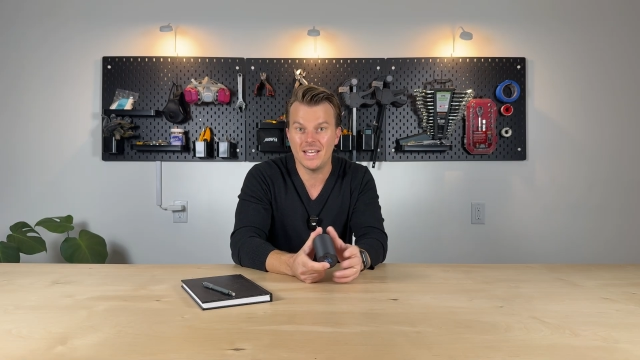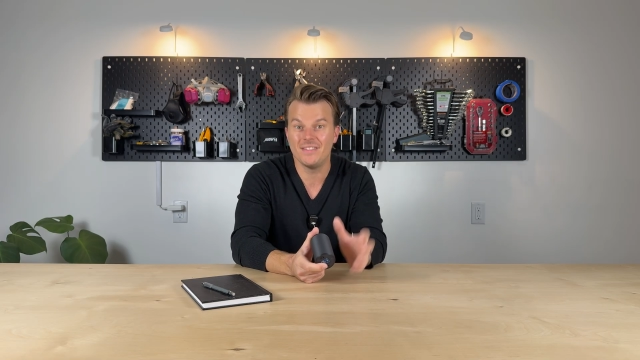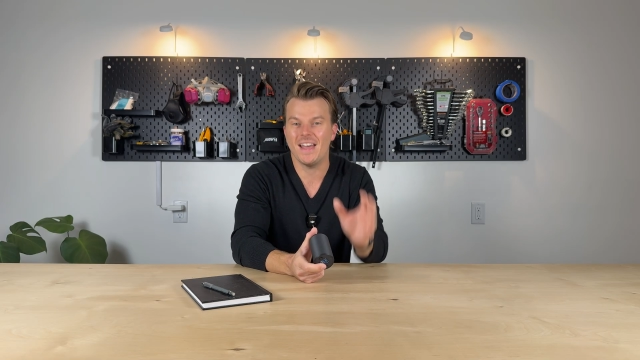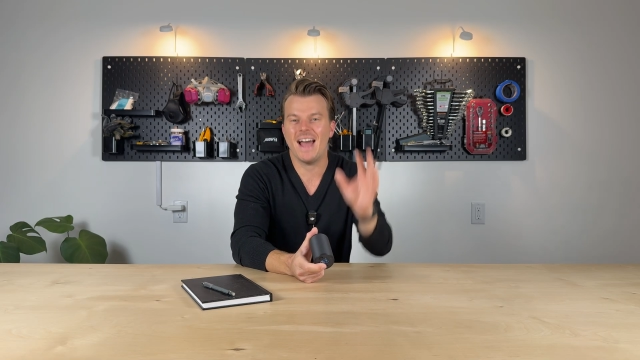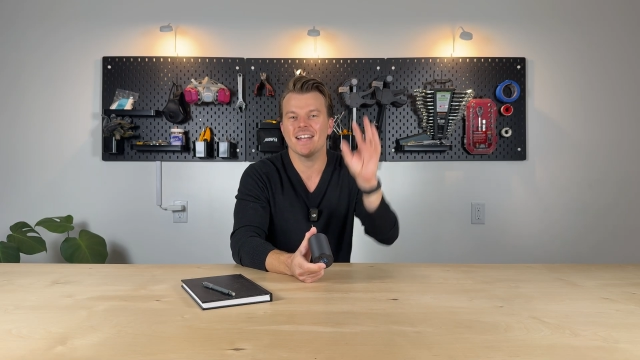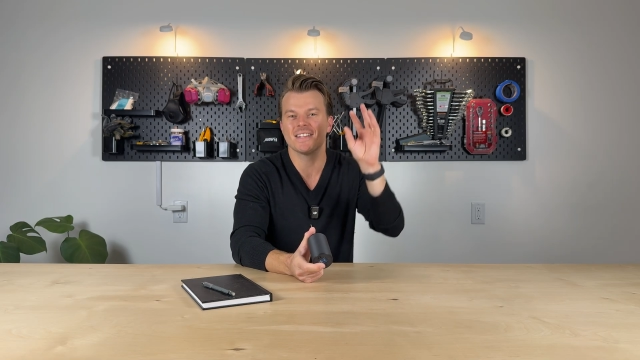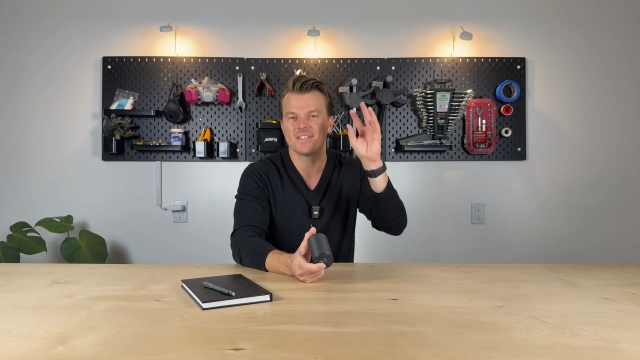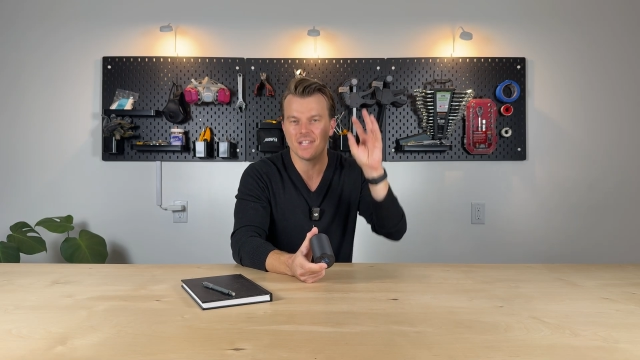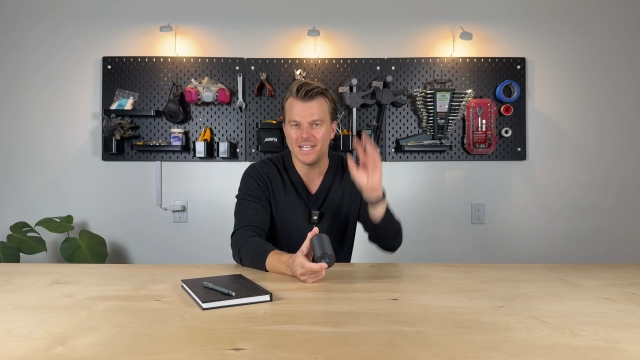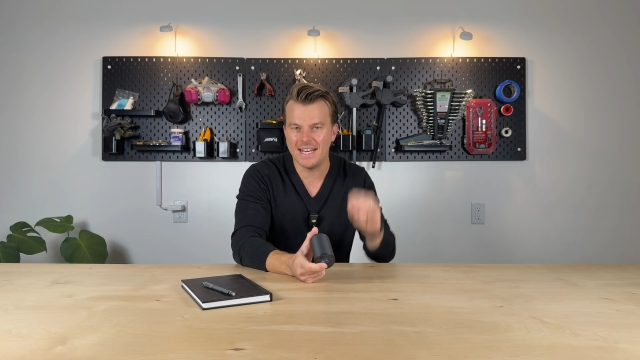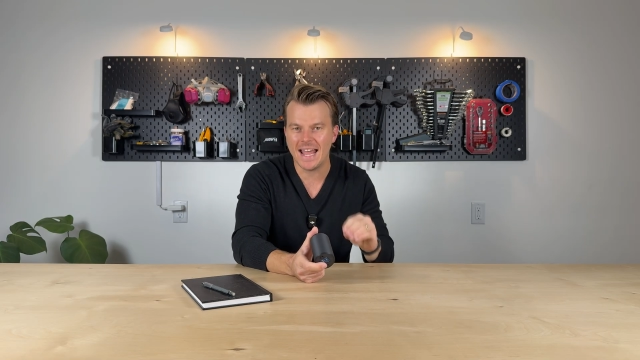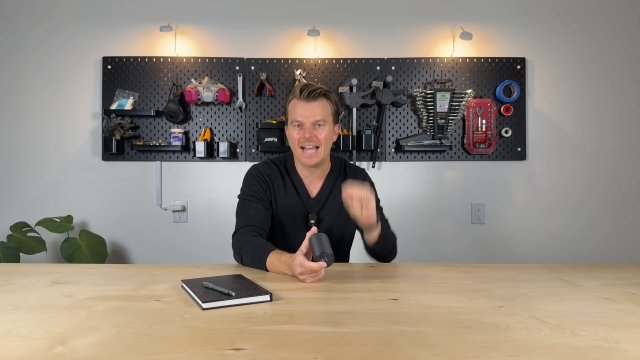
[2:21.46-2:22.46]
And that is the
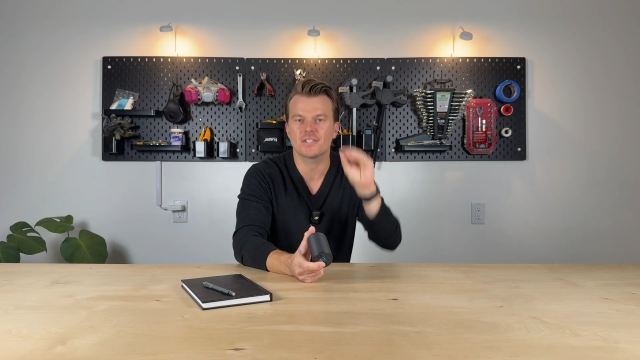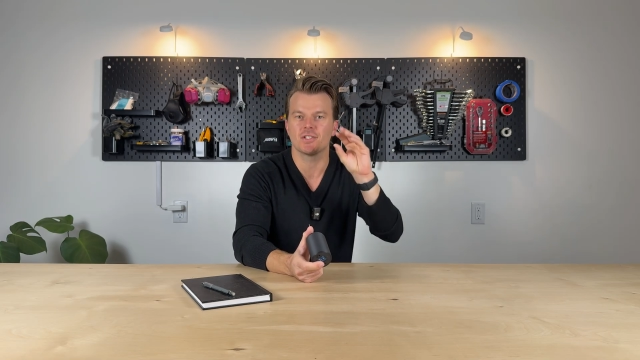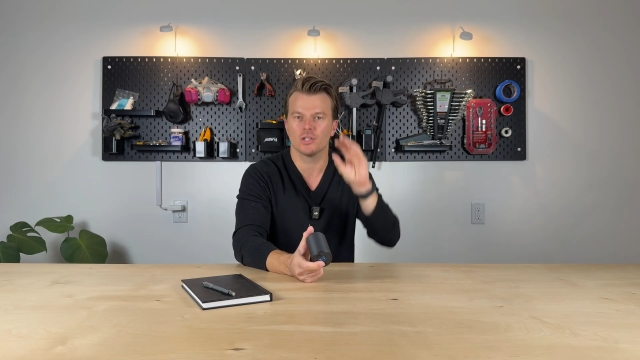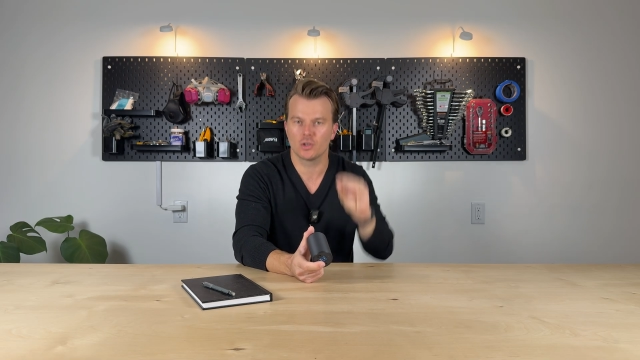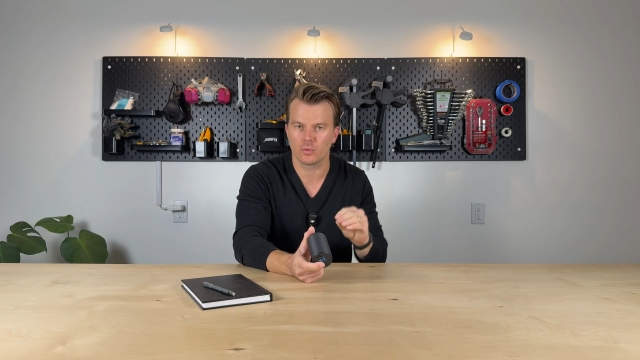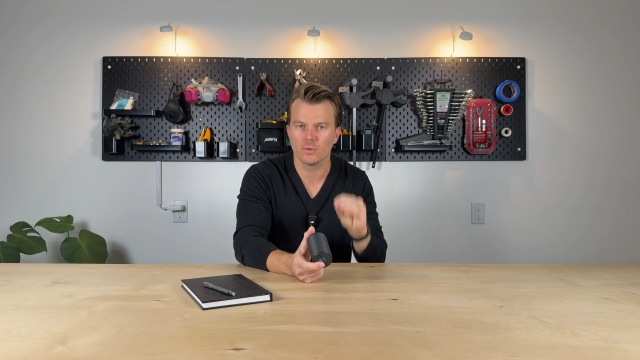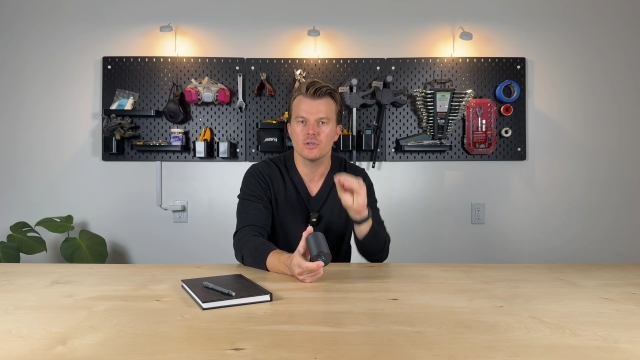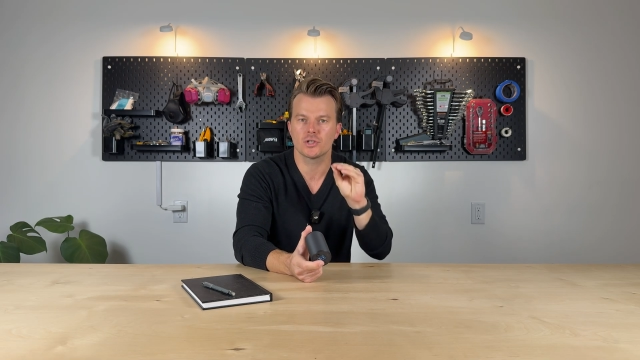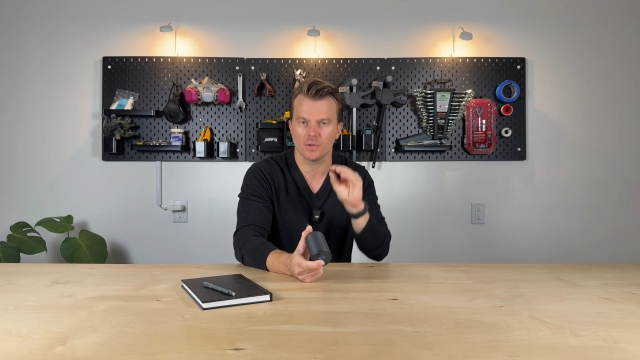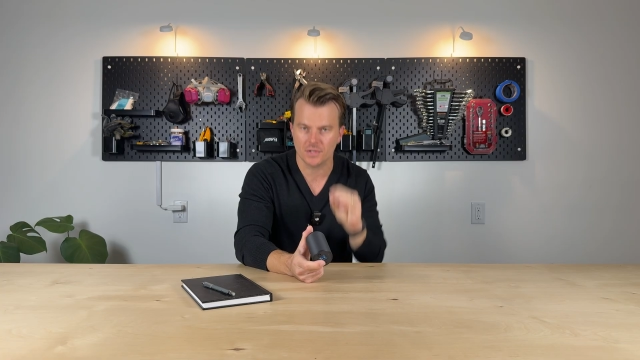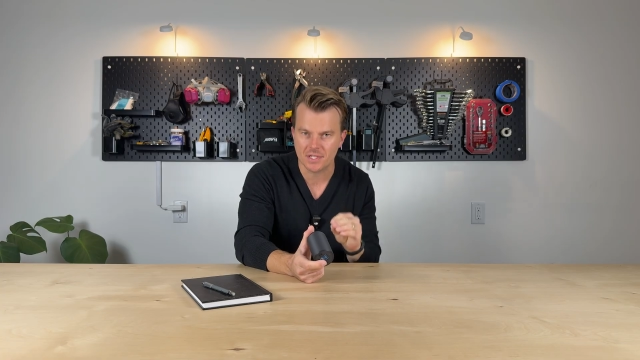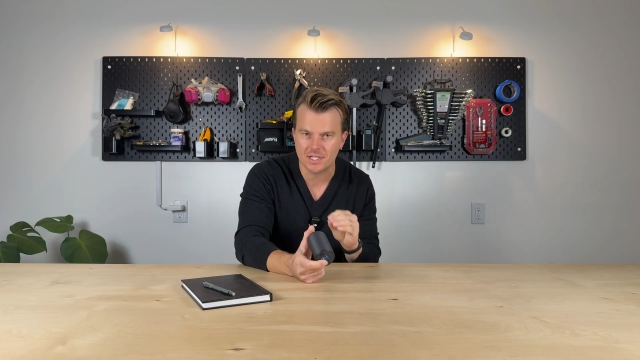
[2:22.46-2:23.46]
next
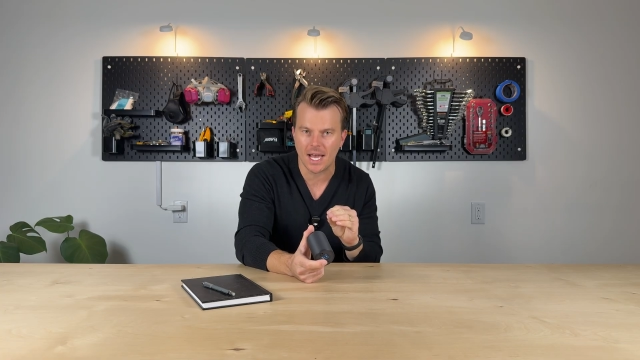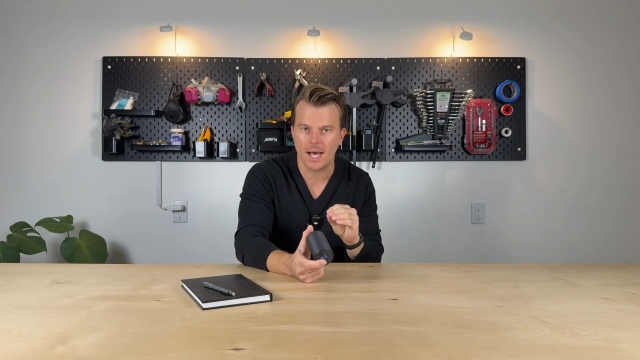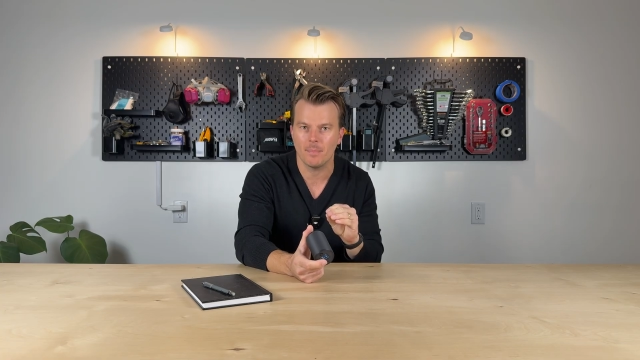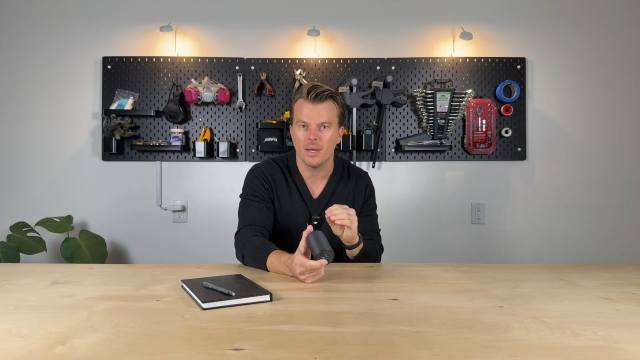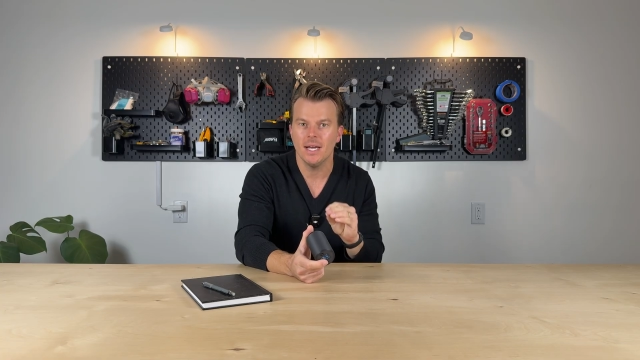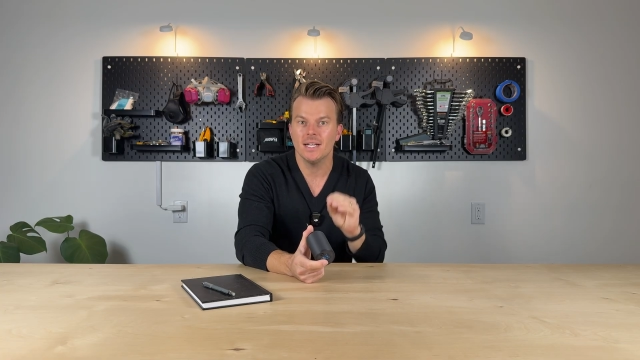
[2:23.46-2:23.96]
crucial step